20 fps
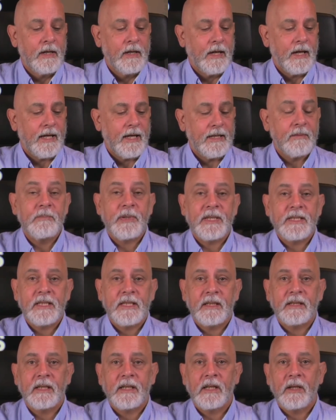and in
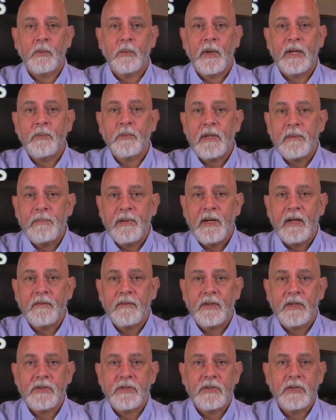particular when we
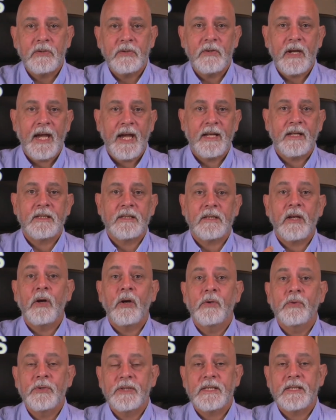pivot to Anna's
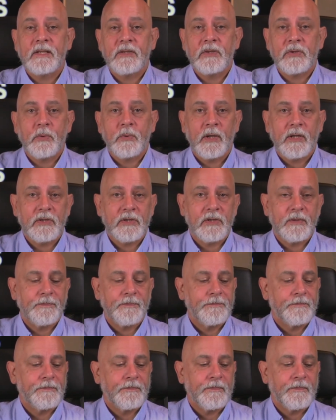own situation.